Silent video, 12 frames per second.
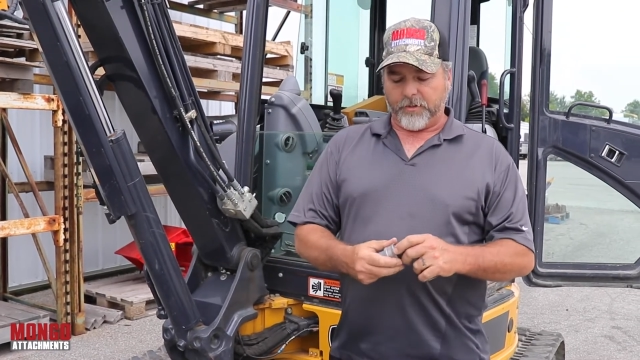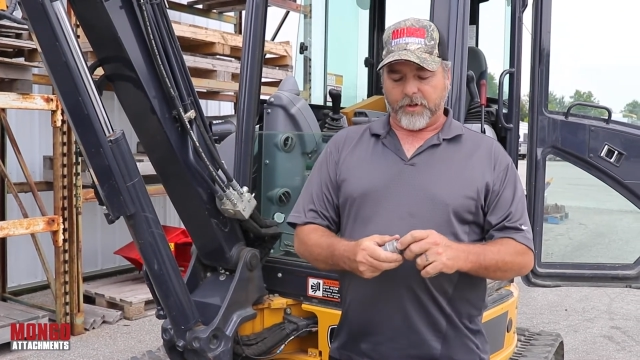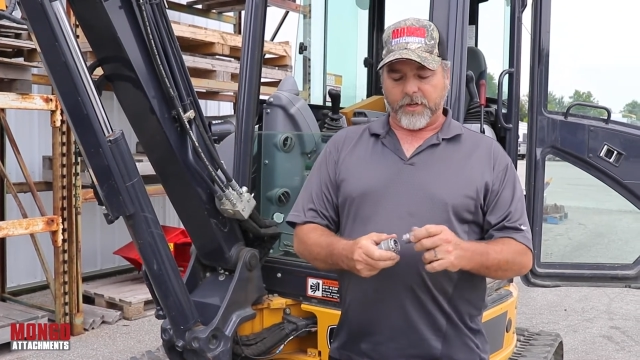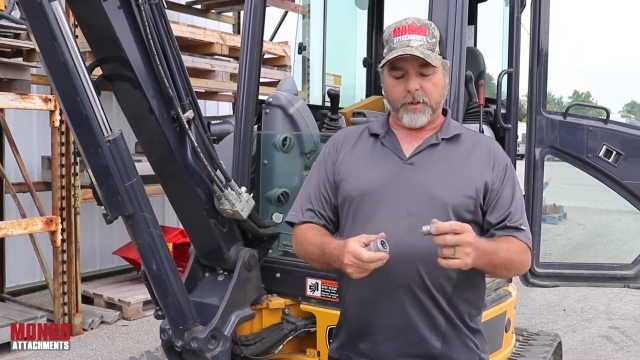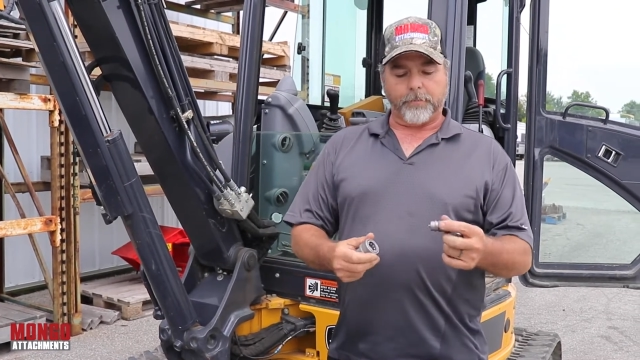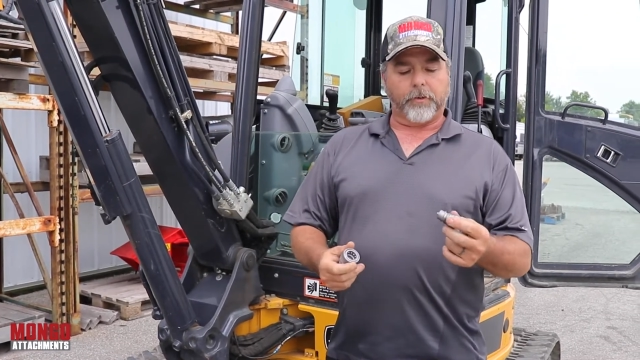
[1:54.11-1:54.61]
the
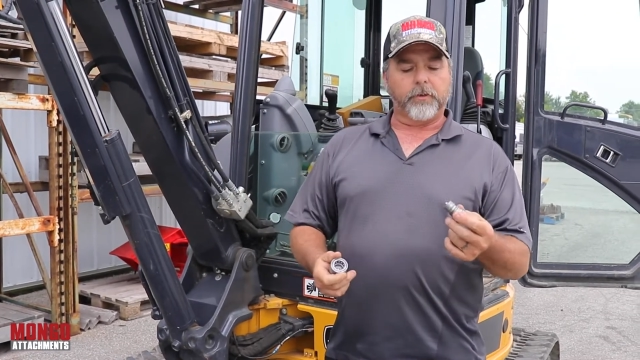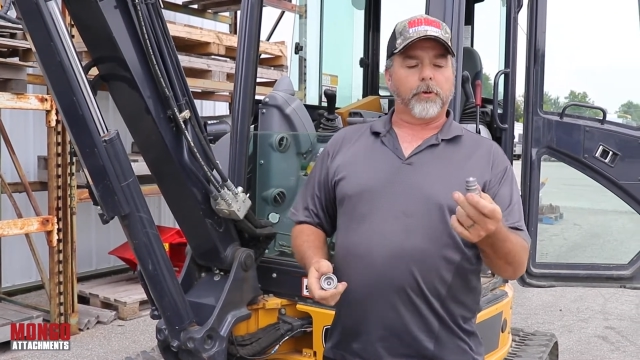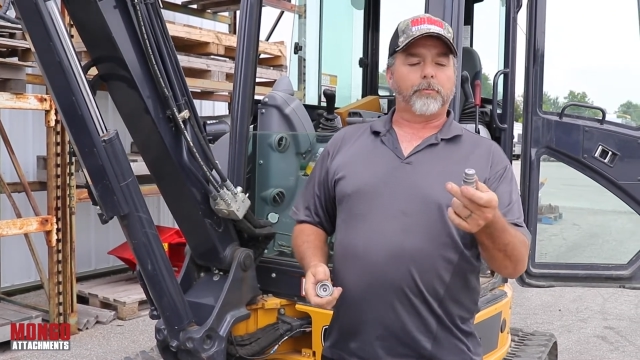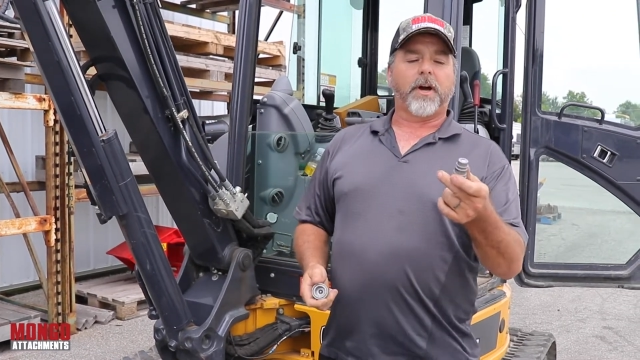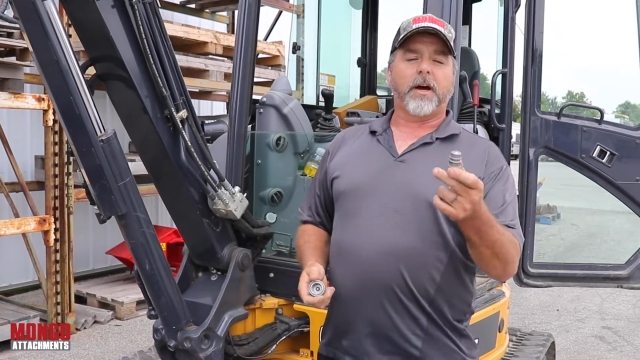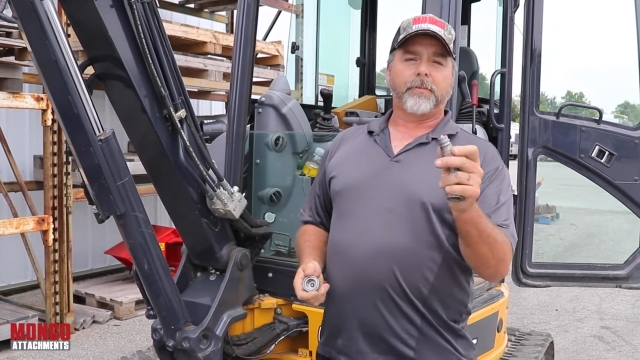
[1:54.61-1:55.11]
nipple
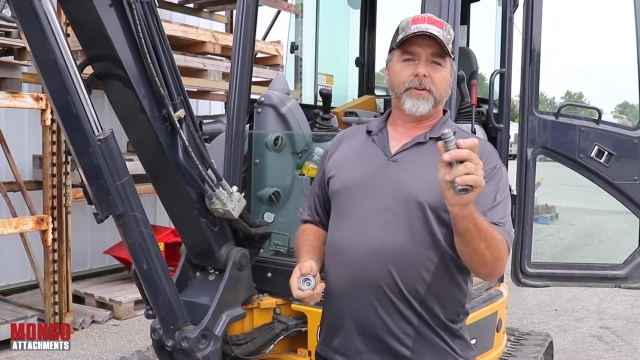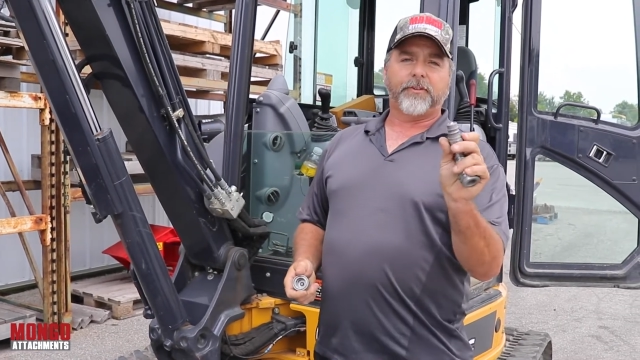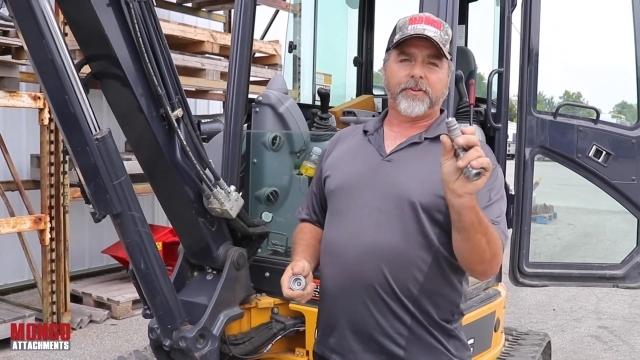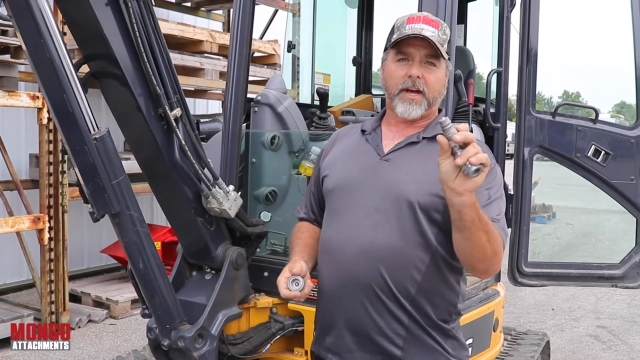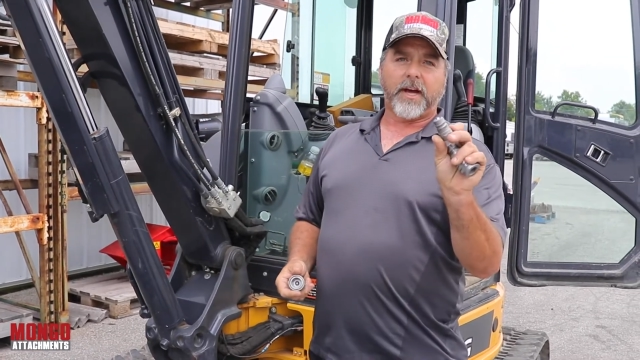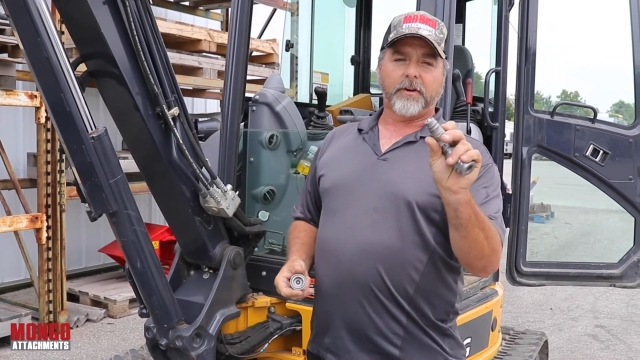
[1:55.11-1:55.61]
or poppet
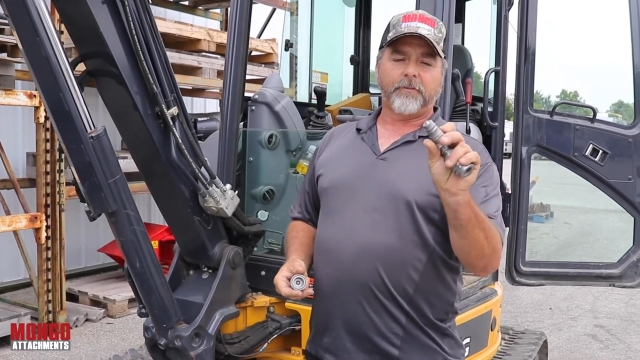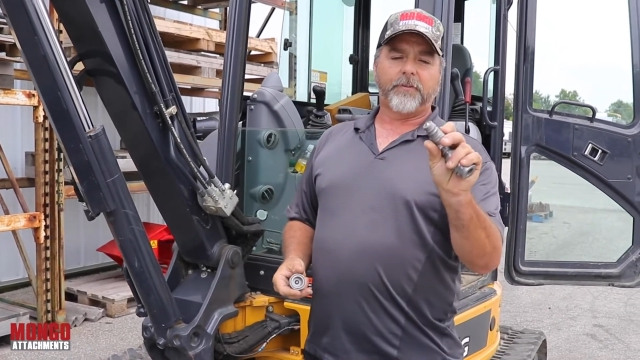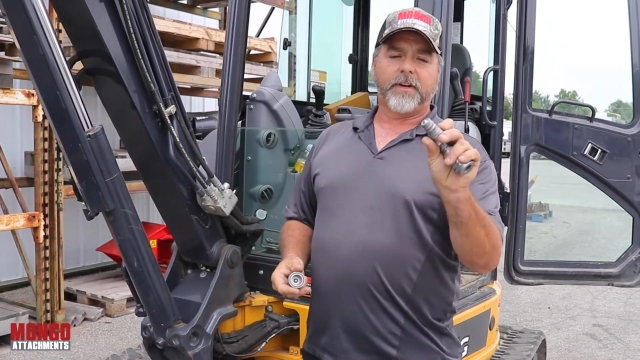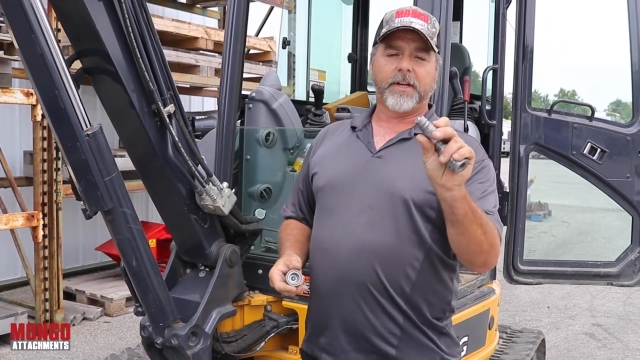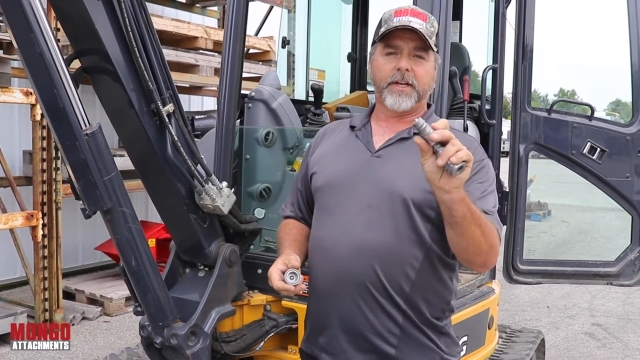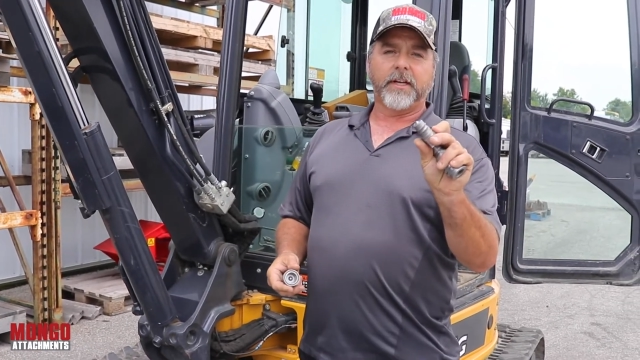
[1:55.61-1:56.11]
style
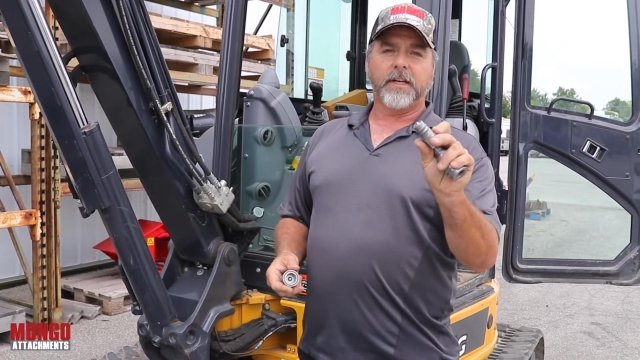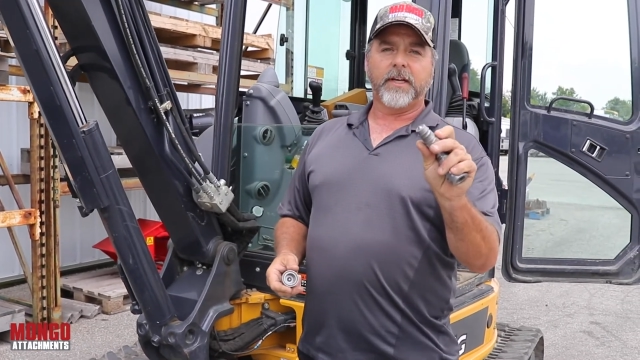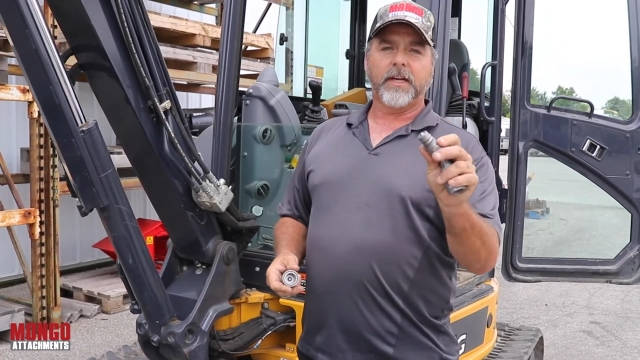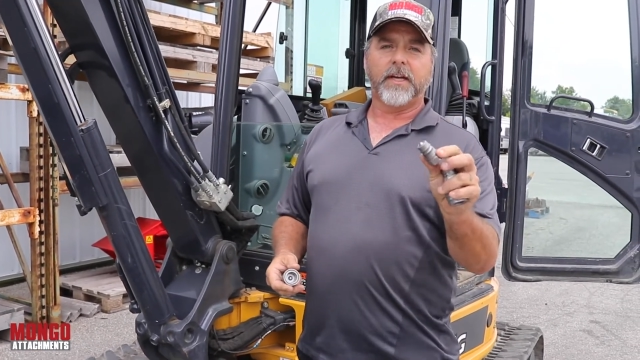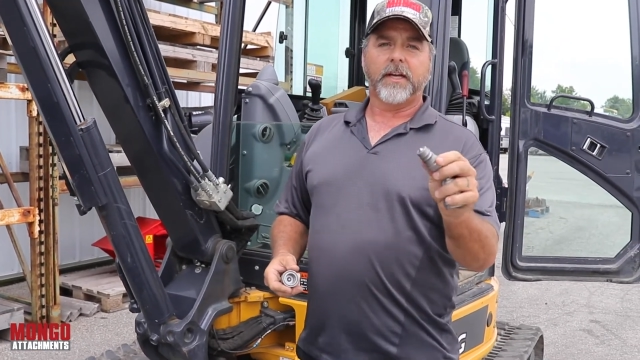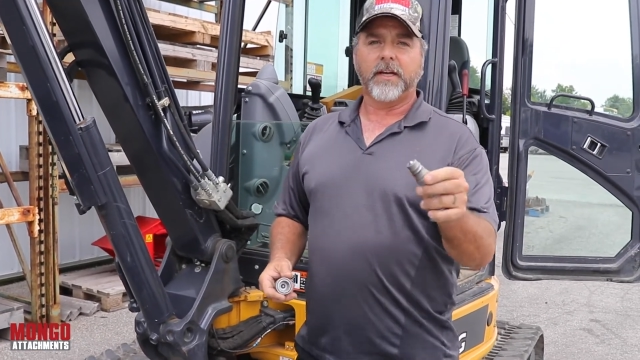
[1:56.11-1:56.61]
fitting,
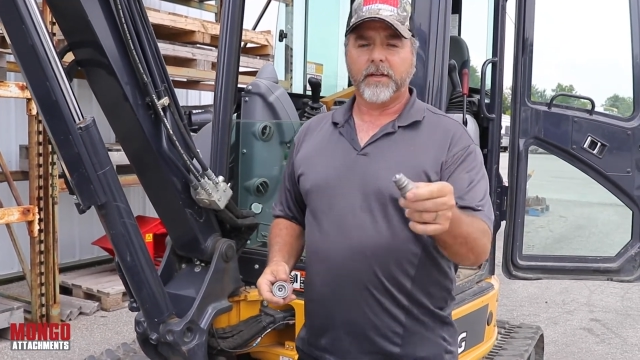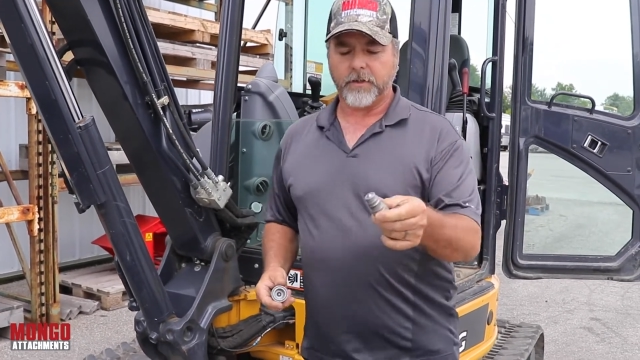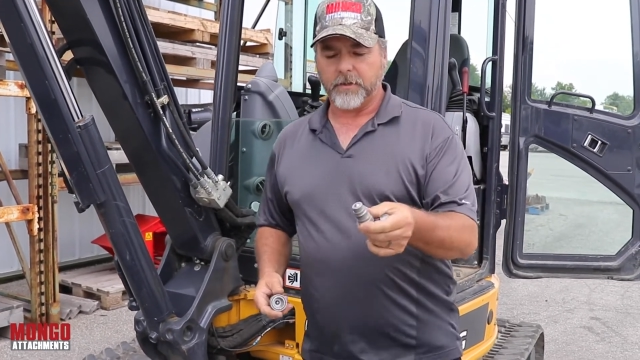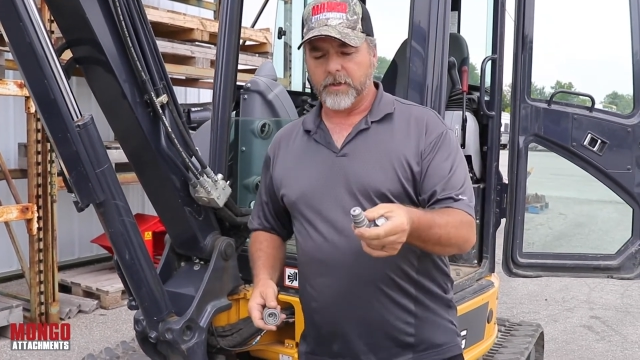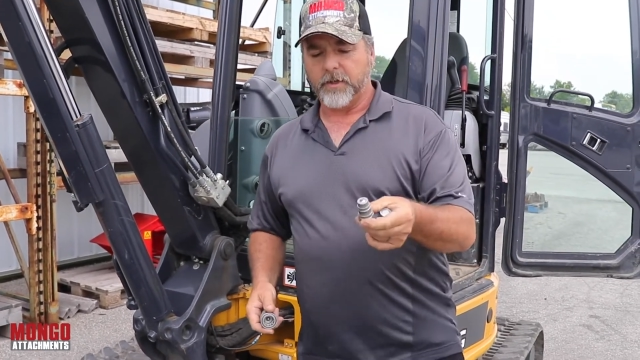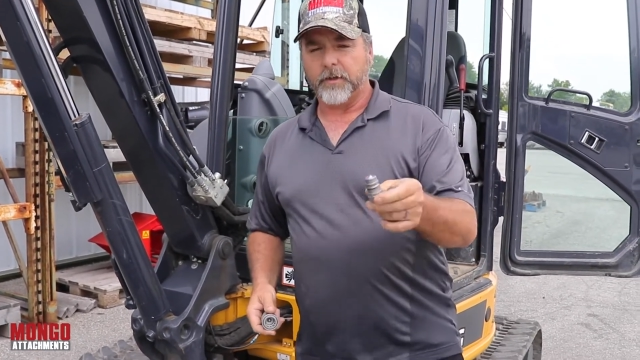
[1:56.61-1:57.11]

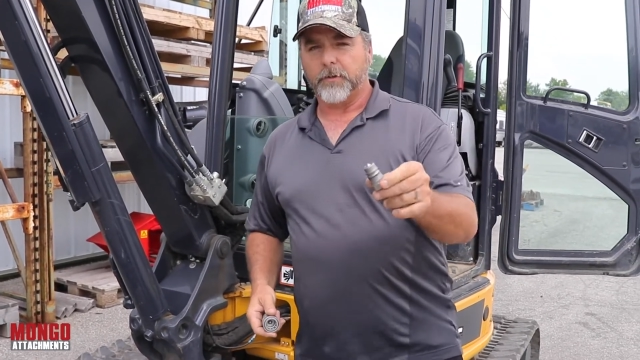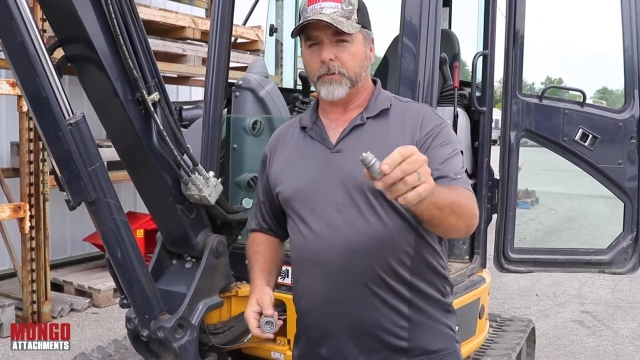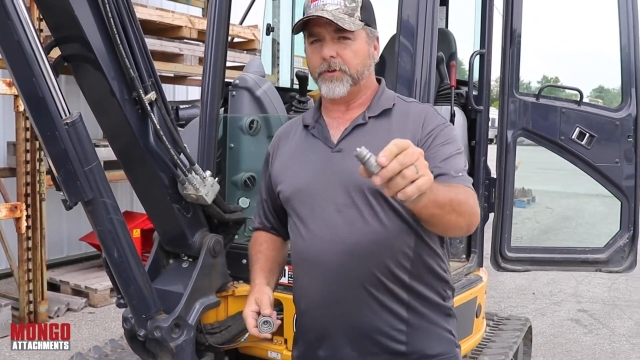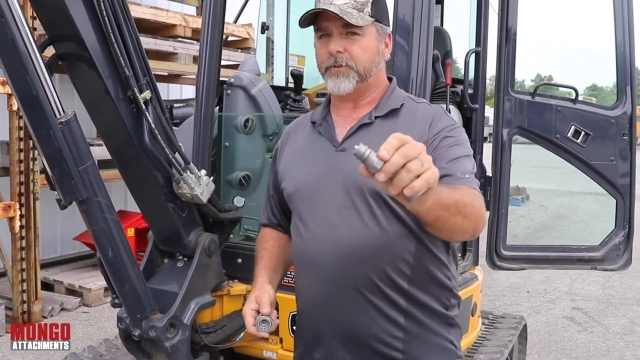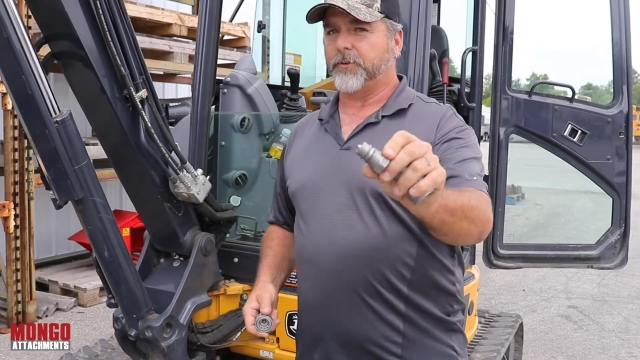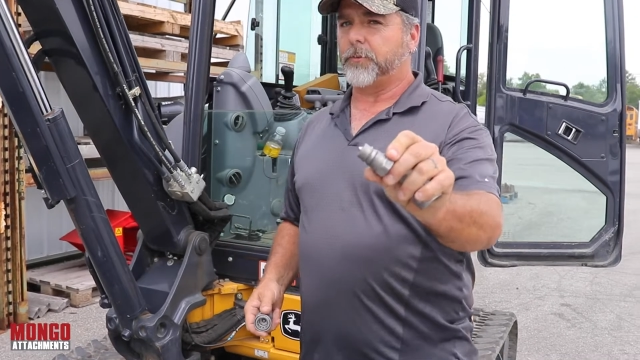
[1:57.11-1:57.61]

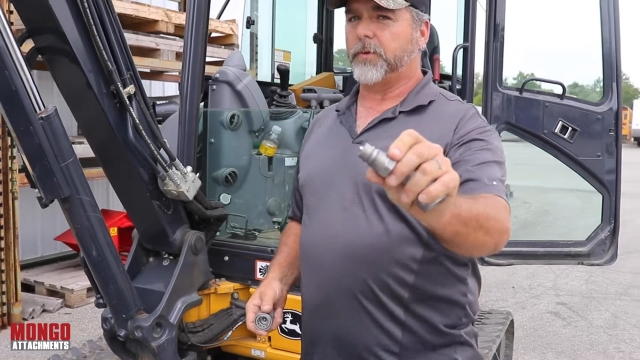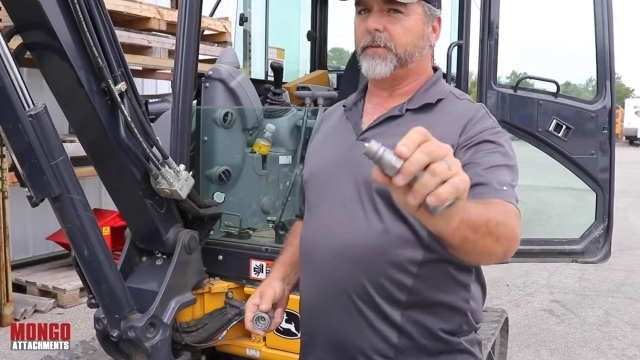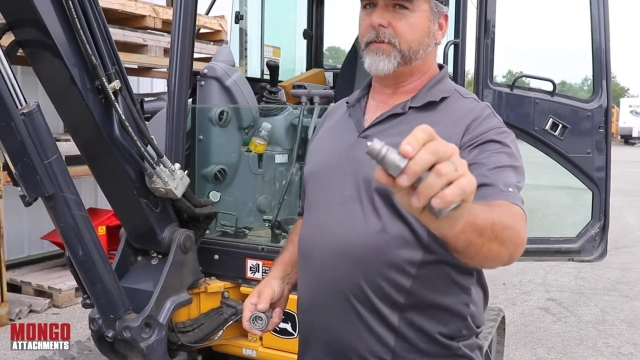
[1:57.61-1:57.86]
which is one